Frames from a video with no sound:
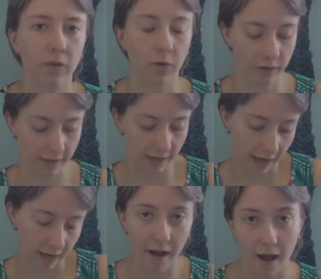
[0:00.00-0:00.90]
So
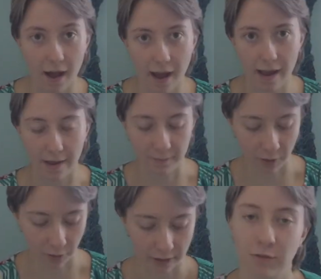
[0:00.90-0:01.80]
today I
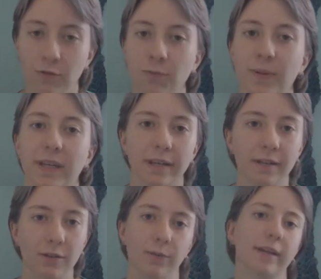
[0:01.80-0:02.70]
am going to
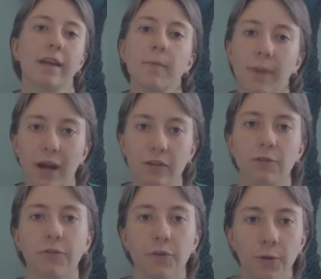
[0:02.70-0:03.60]
be doing a comparison